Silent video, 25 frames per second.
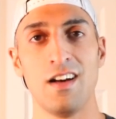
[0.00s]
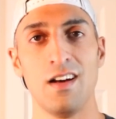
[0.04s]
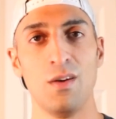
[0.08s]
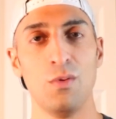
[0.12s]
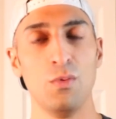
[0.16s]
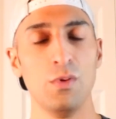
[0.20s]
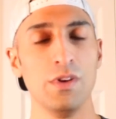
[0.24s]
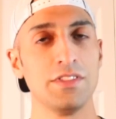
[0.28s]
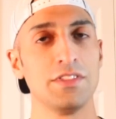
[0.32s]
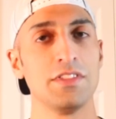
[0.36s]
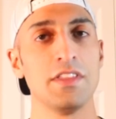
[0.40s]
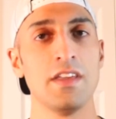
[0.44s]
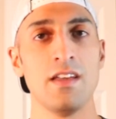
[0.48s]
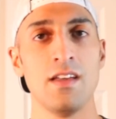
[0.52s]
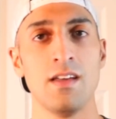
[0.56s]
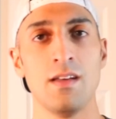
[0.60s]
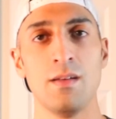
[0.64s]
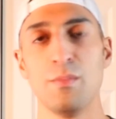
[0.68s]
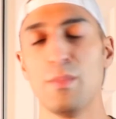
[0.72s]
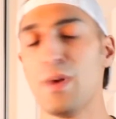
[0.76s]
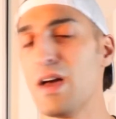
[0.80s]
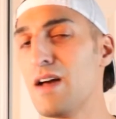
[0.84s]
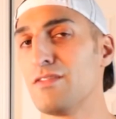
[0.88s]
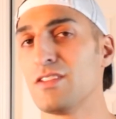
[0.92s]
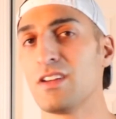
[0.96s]
with
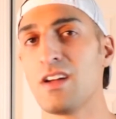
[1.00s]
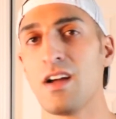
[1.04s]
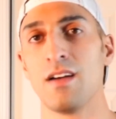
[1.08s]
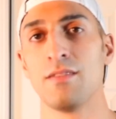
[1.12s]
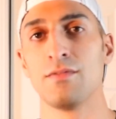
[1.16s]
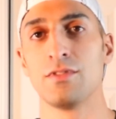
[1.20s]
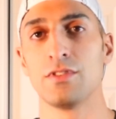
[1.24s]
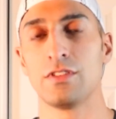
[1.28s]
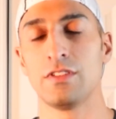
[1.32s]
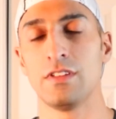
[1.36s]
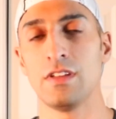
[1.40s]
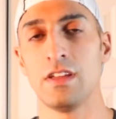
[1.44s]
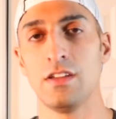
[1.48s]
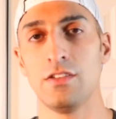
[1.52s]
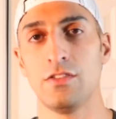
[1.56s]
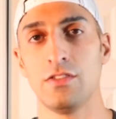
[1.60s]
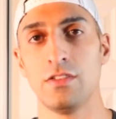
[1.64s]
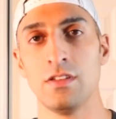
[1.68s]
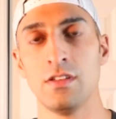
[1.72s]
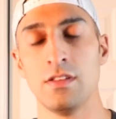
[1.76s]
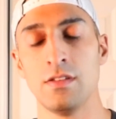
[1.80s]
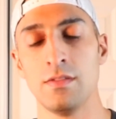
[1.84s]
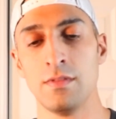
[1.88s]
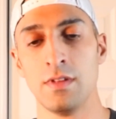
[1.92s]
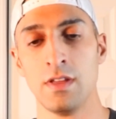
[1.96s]
them, have a
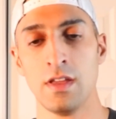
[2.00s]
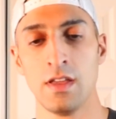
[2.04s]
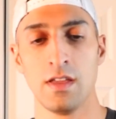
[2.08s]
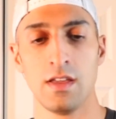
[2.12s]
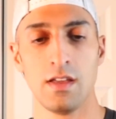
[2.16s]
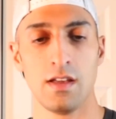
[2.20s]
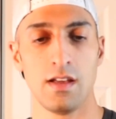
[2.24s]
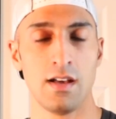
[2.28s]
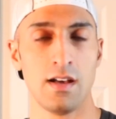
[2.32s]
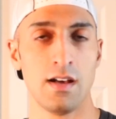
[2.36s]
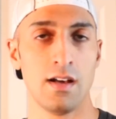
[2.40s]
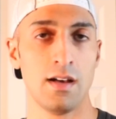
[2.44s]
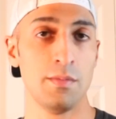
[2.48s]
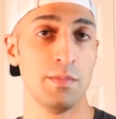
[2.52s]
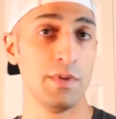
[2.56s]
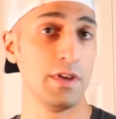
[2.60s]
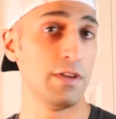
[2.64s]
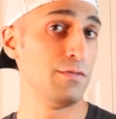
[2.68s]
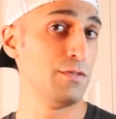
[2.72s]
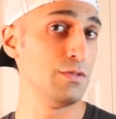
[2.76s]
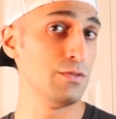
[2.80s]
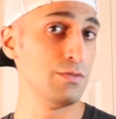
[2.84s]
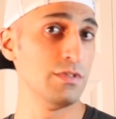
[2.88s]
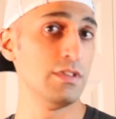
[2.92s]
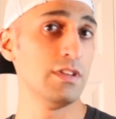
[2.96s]
conversation.
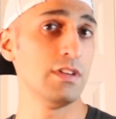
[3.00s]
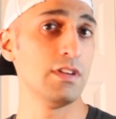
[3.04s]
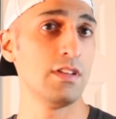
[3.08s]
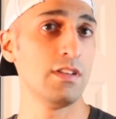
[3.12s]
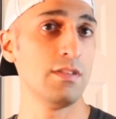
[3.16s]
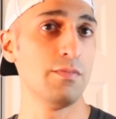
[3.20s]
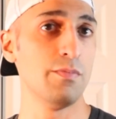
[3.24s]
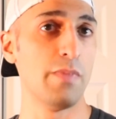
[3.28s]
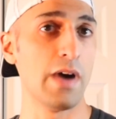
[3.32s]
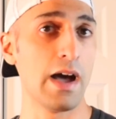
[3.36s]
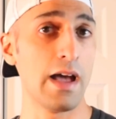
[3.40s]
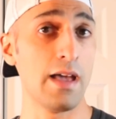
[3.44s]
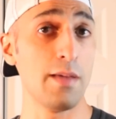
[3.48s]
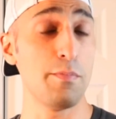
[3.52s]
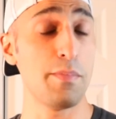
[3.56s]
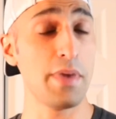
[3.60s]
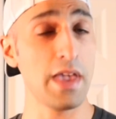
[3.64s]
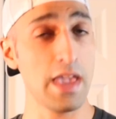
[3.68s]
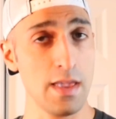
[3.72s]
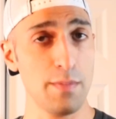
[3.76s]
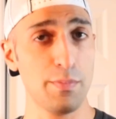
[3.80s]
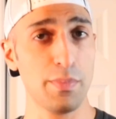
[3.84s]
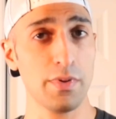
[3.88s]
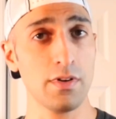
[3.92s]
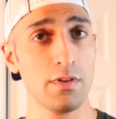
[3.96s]
If you did by
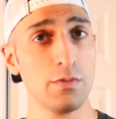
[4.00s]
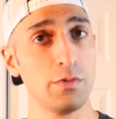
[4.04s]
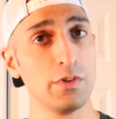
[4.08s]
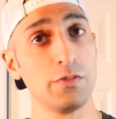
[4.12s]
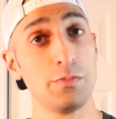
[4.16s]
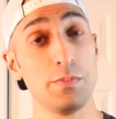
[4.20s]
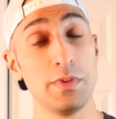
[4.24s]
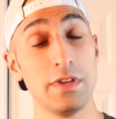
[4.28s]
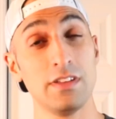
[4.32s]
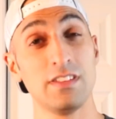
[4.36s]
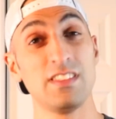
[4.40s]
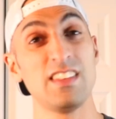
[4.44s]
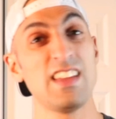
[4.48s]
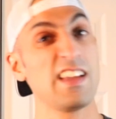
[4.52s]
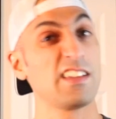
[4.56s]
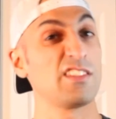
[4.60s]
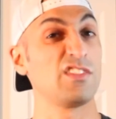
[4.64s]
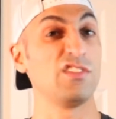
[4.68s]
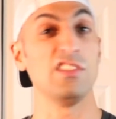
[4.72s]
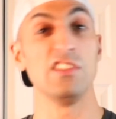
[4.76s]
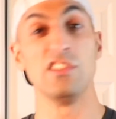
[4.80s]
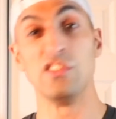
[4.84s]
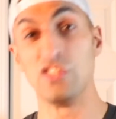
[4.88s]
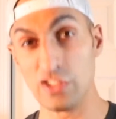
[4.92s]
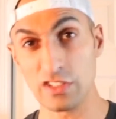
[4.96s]
paper, which PSA
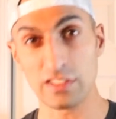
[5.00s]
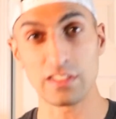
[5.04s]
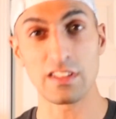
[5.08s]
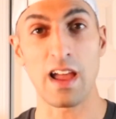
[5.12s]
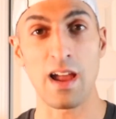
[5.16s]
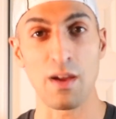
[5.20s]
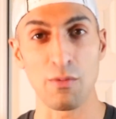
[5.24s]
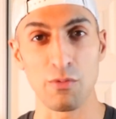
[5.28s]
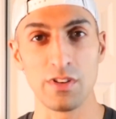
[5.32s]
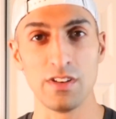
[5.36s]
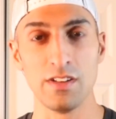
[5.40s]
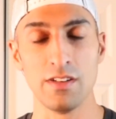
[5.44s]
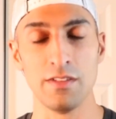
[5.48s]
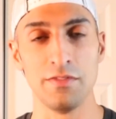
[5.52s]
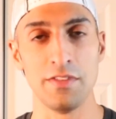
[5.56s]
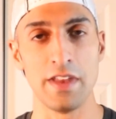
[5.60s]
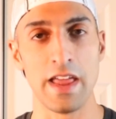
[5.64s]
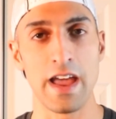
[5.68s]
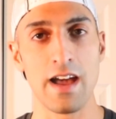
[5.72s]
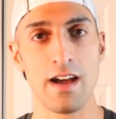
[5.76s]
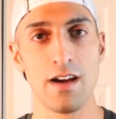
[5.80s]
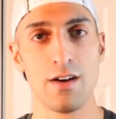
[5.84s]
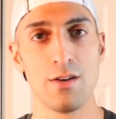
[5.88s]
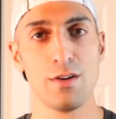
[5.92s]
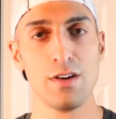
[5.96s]
actually just got rid of
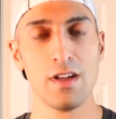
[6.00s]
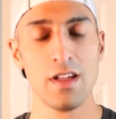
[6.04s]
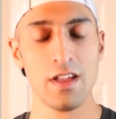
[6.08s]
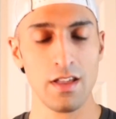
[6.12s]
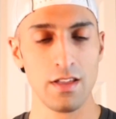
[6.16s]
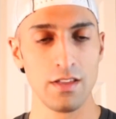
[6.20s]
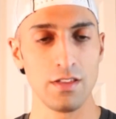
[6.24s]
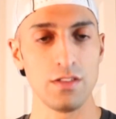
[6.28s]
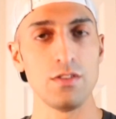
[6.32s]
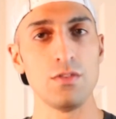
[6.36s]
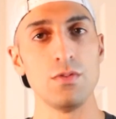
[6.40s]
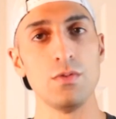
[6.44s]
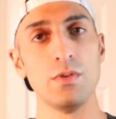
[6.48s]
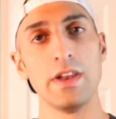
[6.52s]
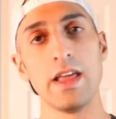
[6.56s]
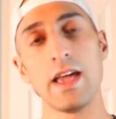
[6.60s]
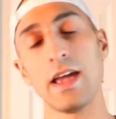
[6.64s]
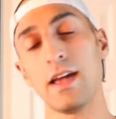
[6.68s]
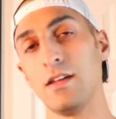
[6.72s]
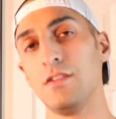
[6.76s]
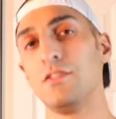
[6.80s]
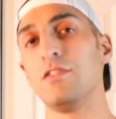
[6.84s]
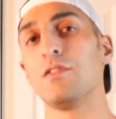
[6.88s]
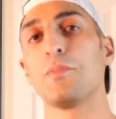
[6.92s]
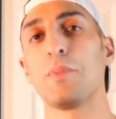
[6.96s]
now, you would
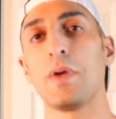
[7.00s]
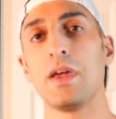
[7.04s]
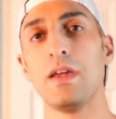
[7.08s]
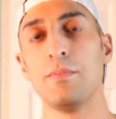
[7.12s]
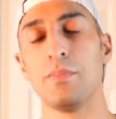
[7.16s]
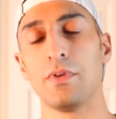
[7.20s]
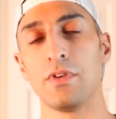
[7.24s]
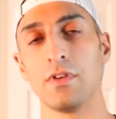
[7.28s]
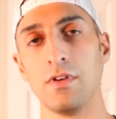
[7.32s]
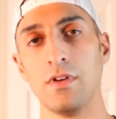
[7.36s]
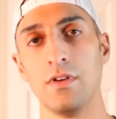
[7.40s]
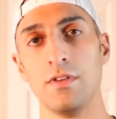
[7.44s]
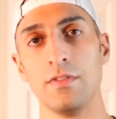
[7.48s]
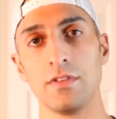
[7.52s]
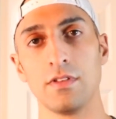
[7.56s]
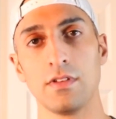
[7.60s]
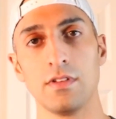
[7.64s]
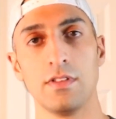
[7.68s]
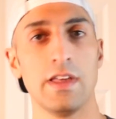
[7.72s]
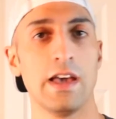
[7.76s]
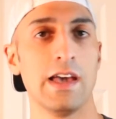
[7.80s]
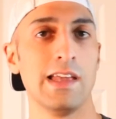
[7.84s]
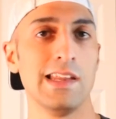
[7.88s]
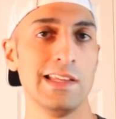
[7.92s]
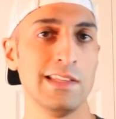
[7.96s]
hand your paper over
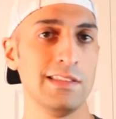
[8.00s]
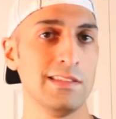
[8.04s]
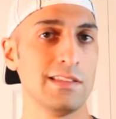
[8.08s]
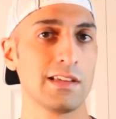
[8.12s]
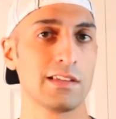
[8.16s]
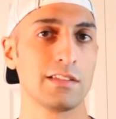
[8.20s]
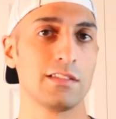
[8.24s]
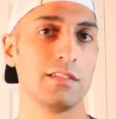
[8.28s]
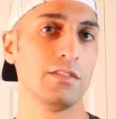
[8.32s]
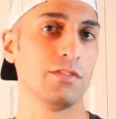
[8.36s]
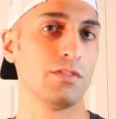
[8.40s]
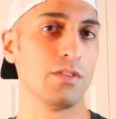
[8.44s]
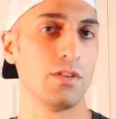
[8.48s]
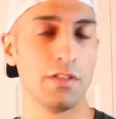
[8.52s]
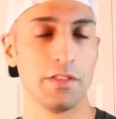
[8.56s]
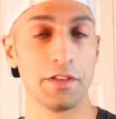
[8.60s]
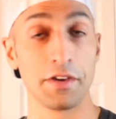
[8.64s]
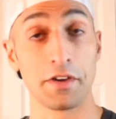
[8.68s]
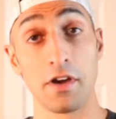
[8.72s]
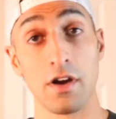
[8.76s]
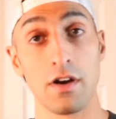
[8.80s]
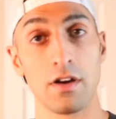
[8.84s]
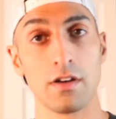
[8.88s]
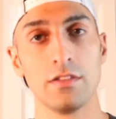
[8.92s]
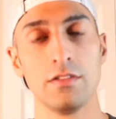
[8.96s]
that indexes all the
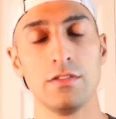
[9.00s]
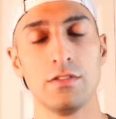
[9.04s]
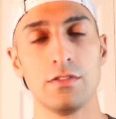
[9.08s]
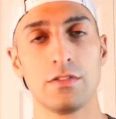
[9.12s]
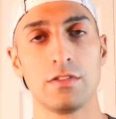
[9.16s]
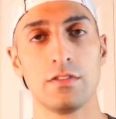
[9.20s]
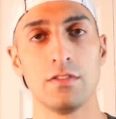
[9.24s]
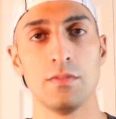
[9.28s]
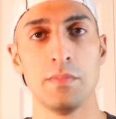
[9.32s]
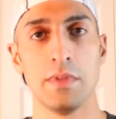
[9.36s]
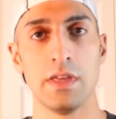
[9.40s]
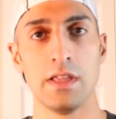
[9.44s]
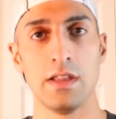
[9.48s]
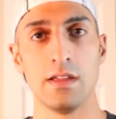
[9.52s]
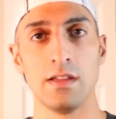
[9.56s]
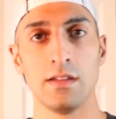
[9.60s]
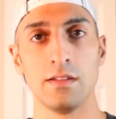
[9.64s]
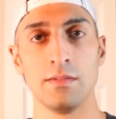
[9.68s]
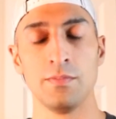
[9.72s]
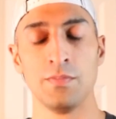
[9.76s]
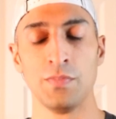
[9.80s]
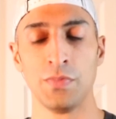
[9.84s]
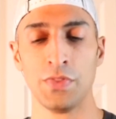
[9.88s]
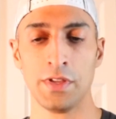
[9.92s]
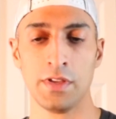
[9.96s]
cards you're
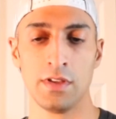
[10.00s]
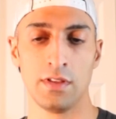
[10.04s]
submitting.